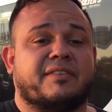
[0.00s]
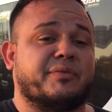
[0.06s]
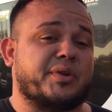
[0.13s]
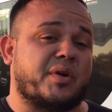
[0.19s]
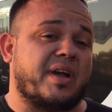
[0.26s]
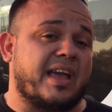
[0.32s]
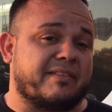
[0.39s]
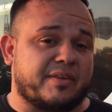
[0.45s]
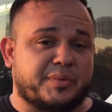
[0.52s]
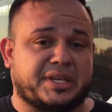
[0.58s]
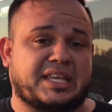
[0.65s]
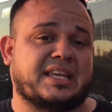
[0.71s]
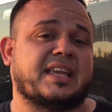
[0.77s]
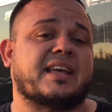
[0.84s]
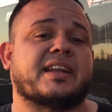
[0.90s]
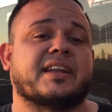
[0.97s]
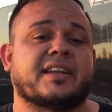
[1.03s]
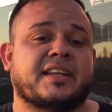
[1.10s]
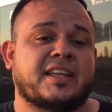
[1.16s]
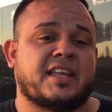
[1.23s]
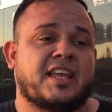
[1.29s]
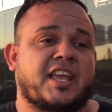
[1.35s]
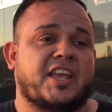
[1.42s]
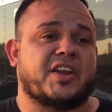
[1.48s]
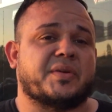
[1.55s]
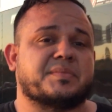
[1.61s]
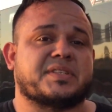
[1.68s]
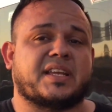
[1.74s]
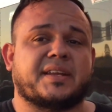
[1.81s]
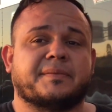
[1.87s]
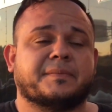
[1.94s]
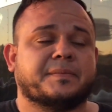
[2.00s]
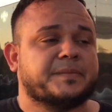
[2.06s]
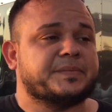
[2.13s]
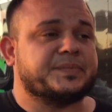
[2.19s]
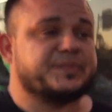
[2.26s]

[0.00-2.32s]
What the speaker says: If we don't have it, we can get it. You know what I'm saying?